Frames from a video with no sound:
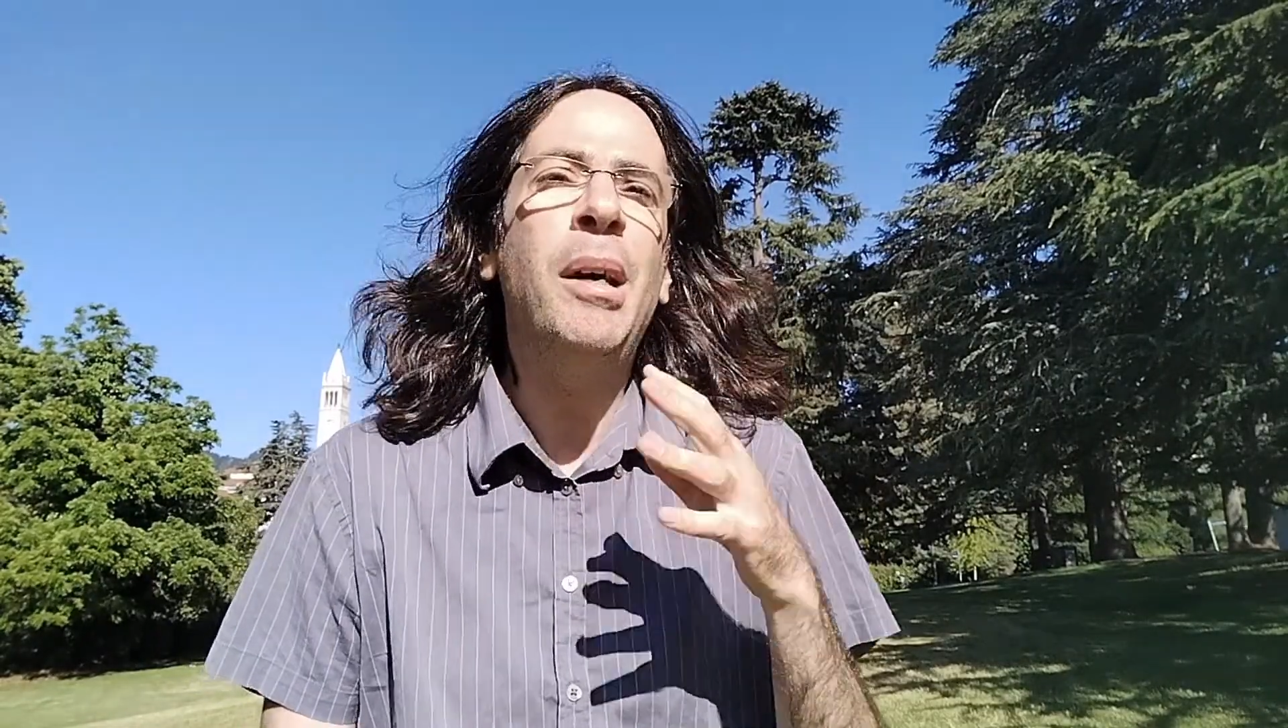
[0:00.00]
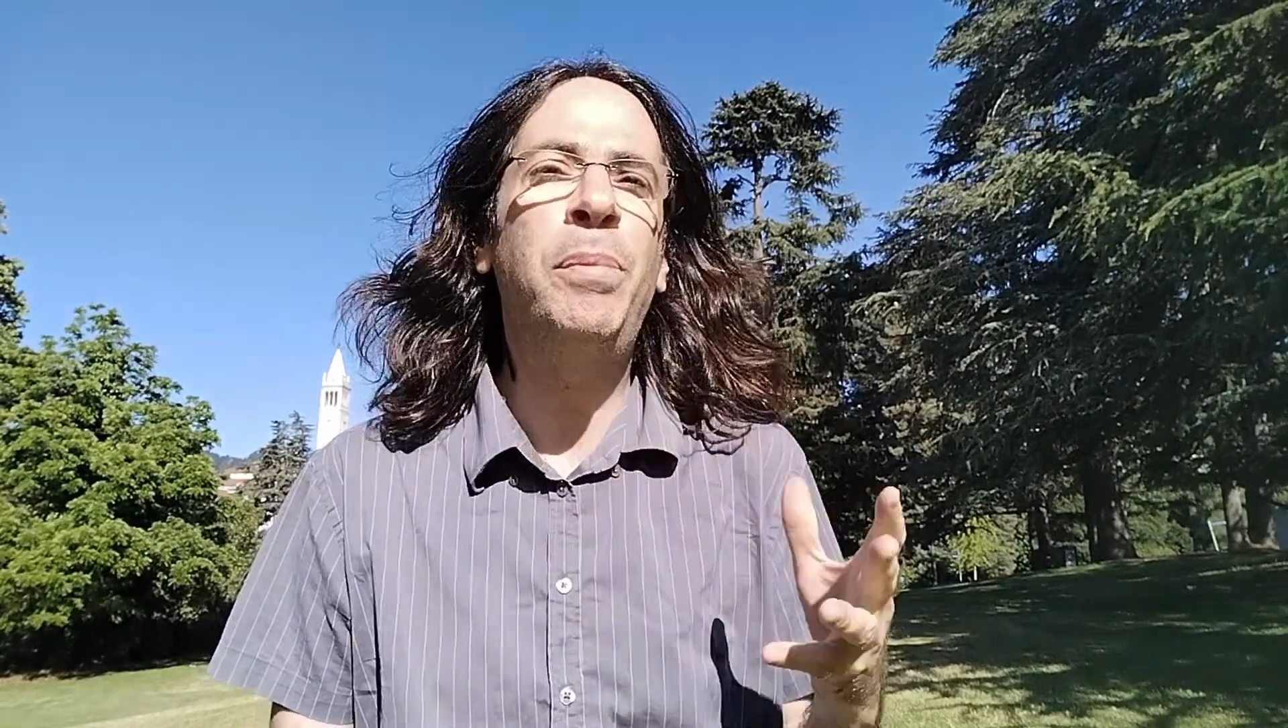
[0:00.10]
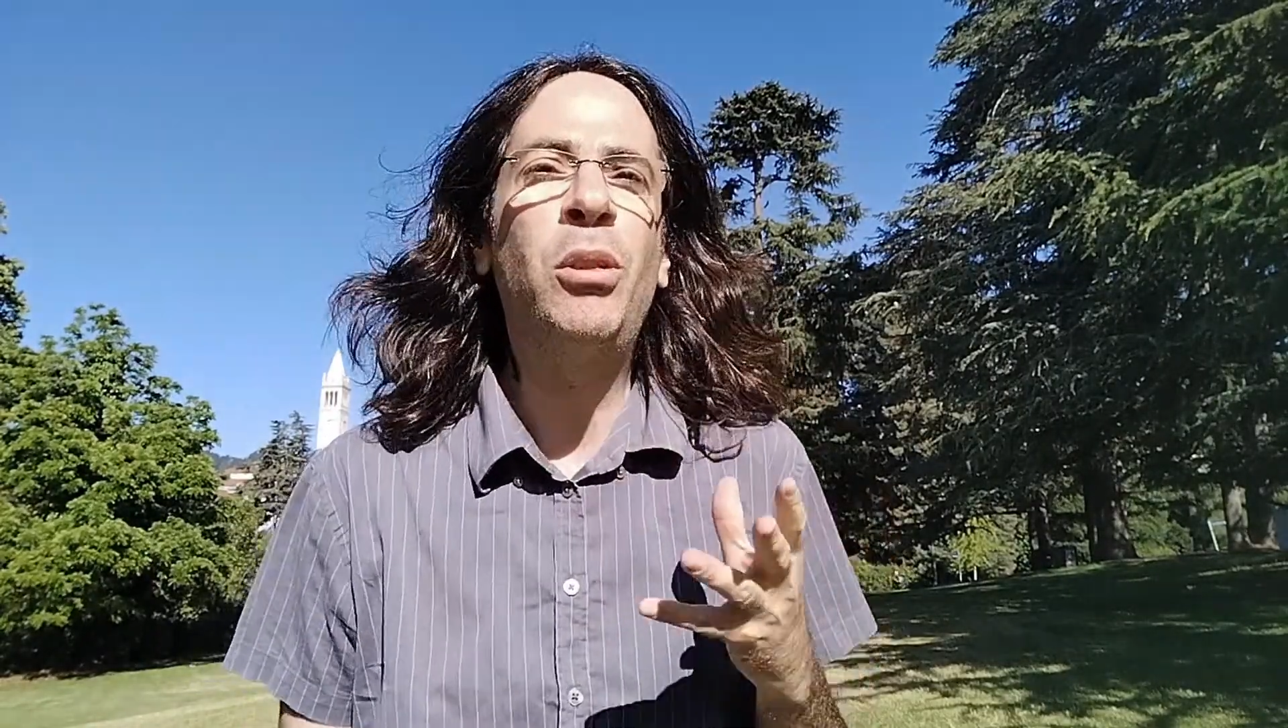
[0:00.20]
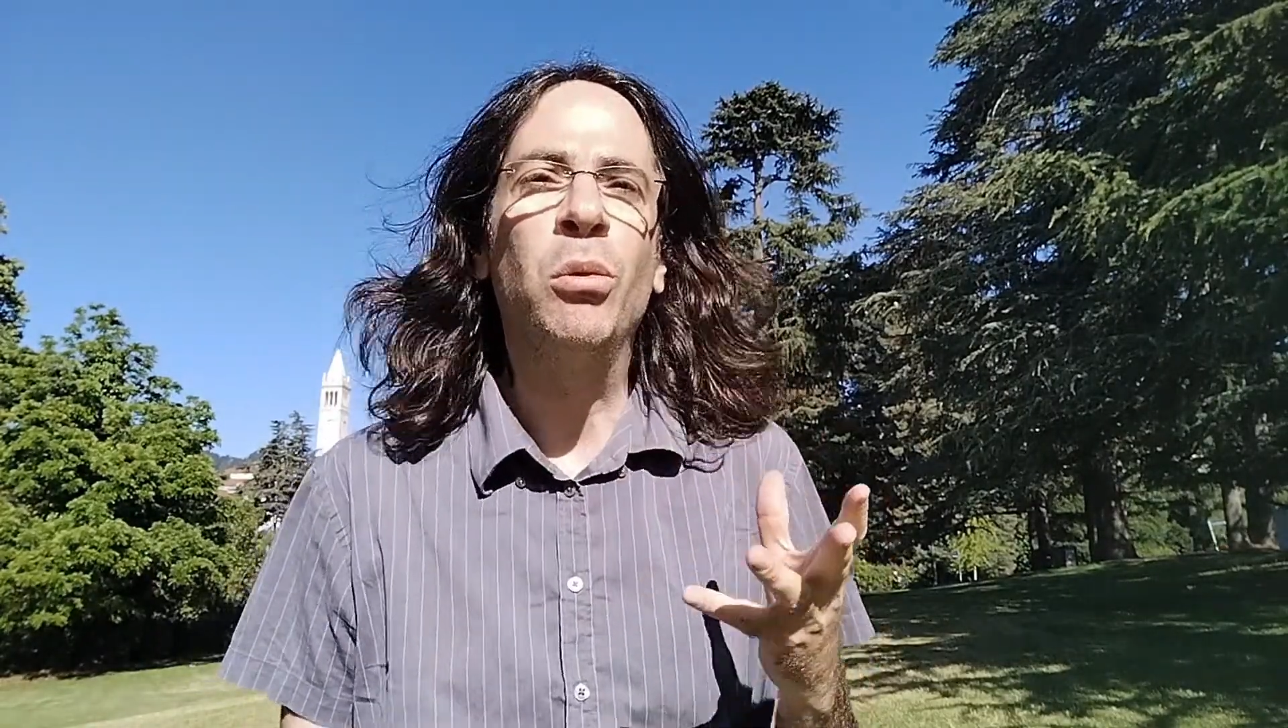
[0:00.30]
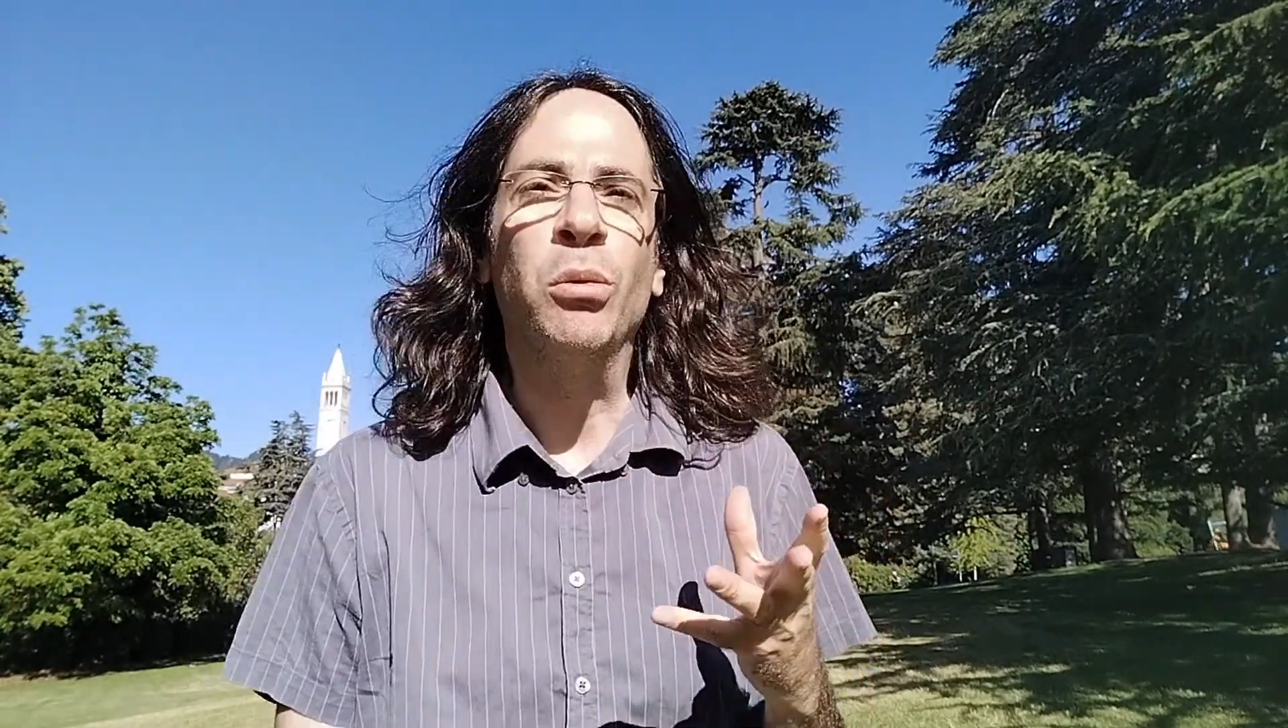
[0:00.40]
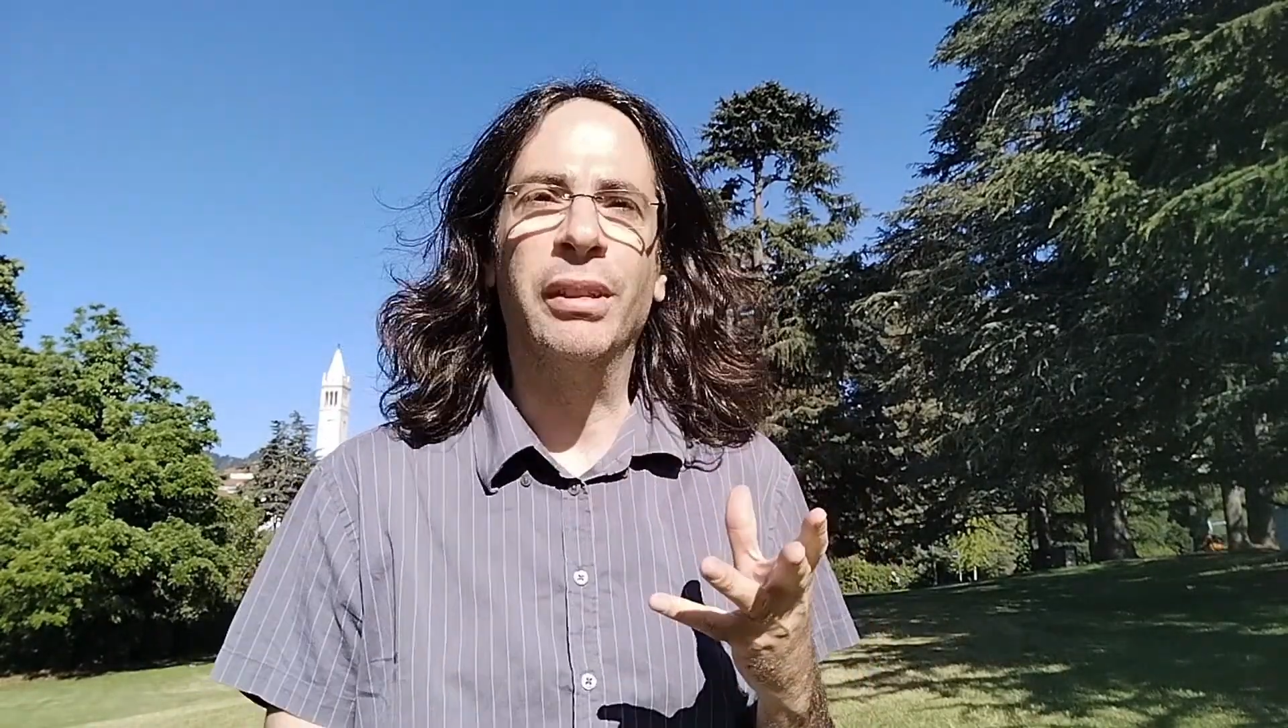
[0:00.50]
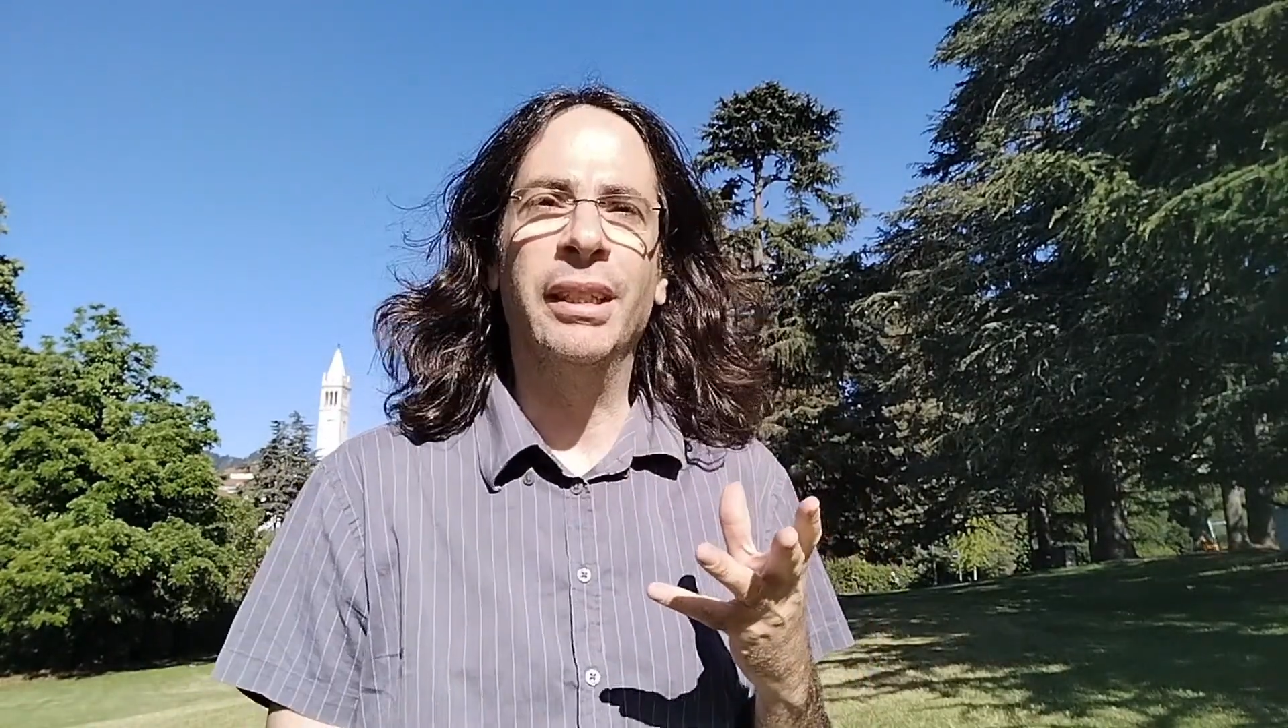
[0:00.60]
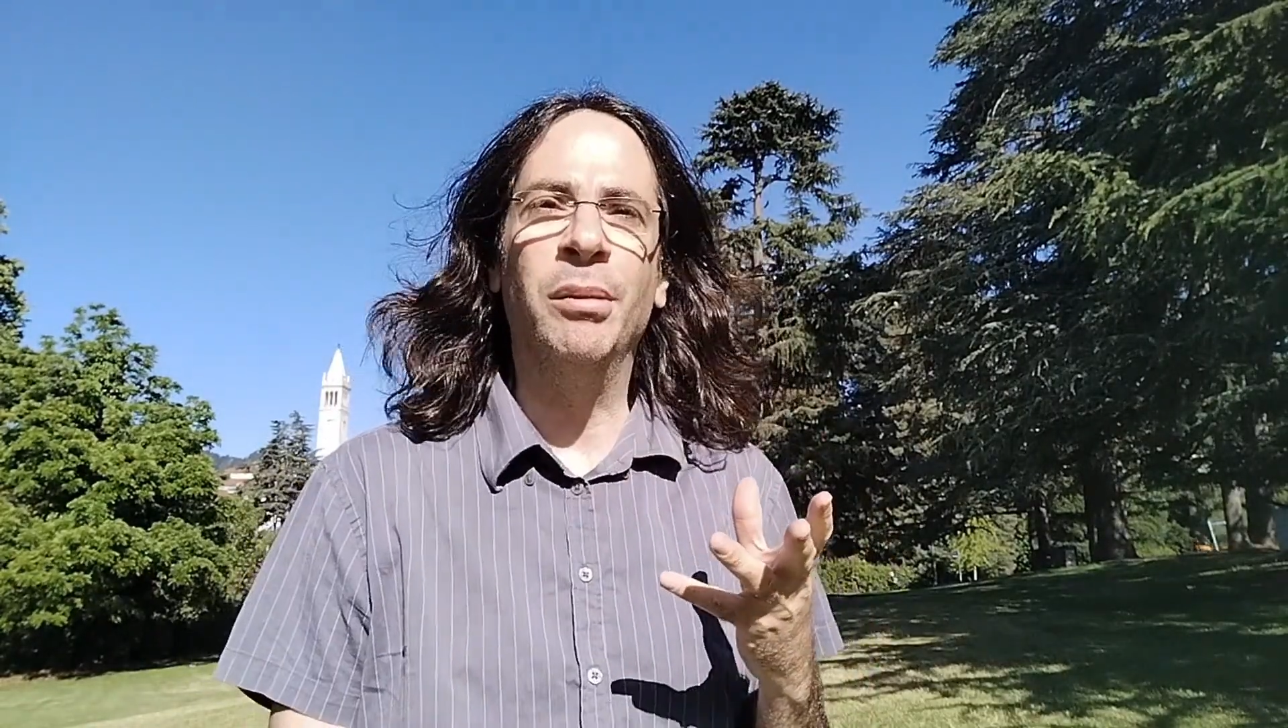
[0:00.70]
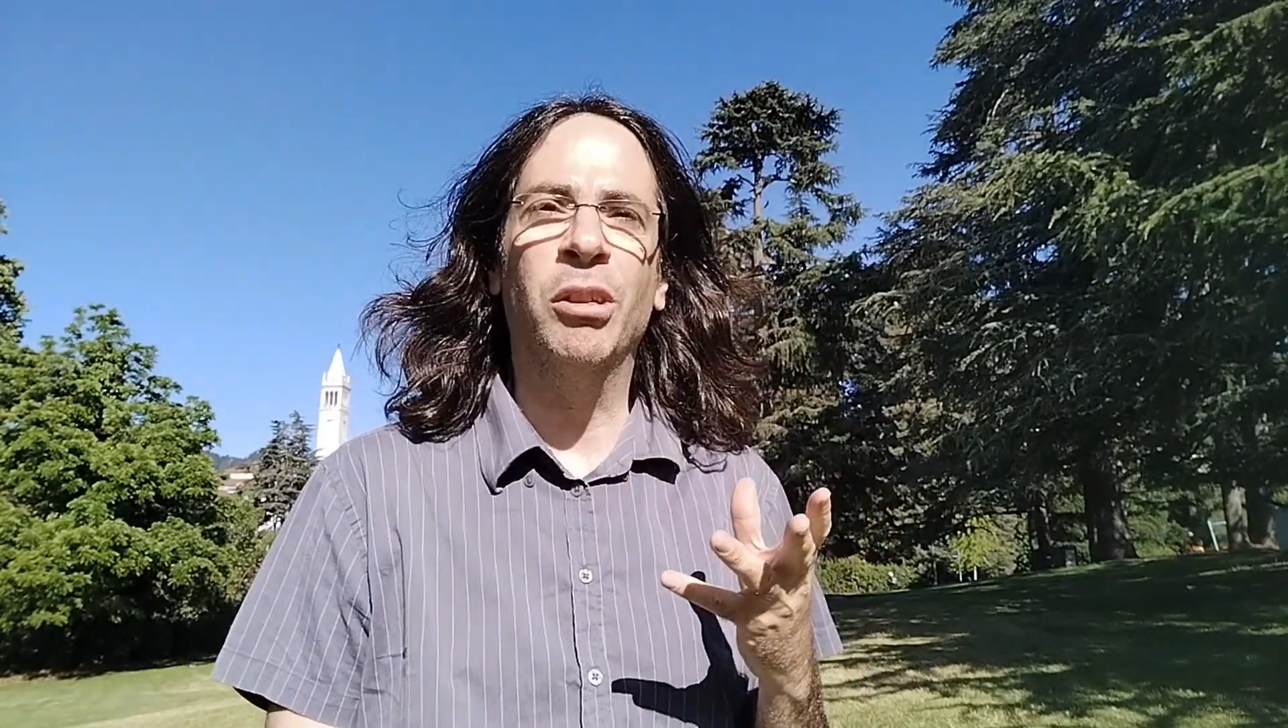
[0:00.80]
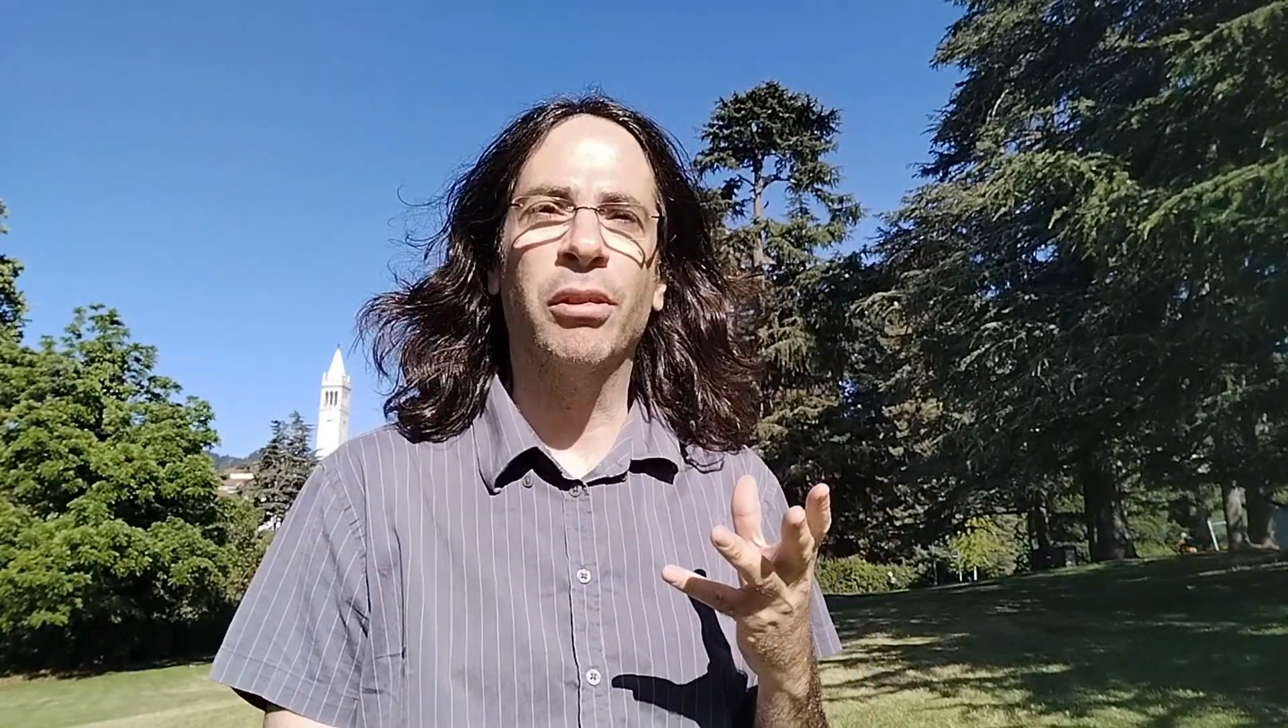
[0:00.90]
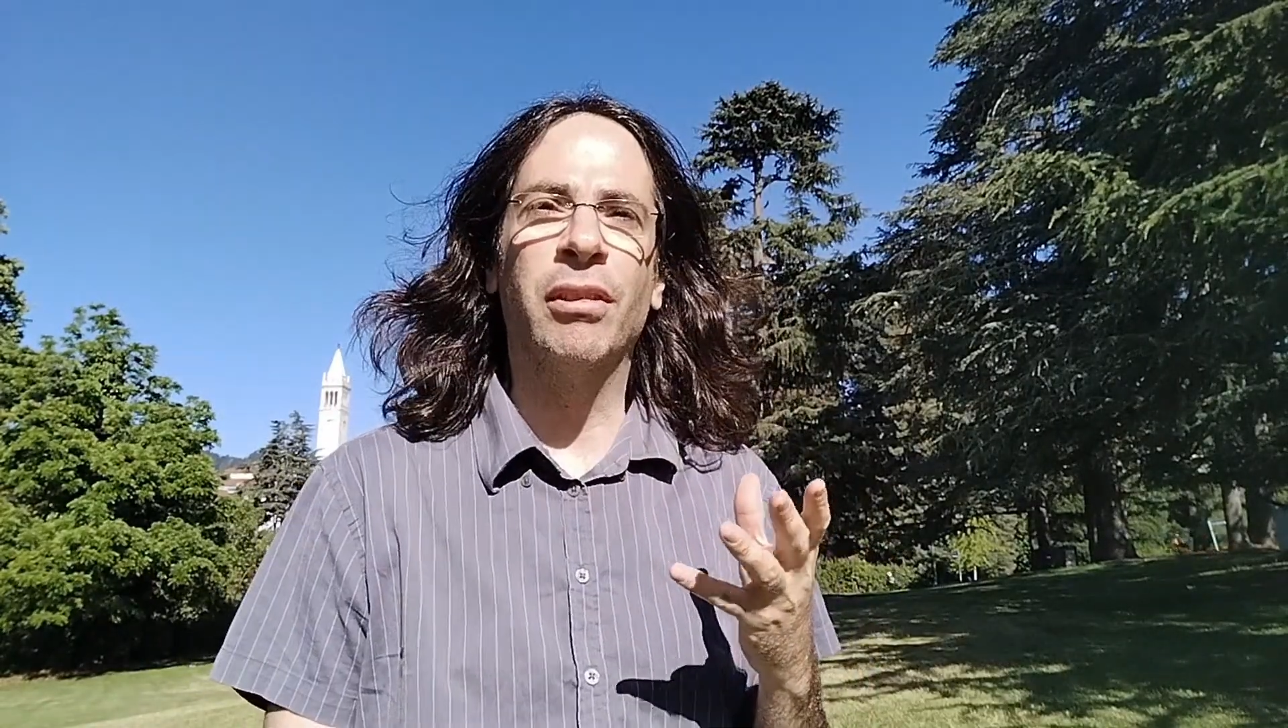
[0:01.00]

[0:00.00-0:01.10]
absolute anymore.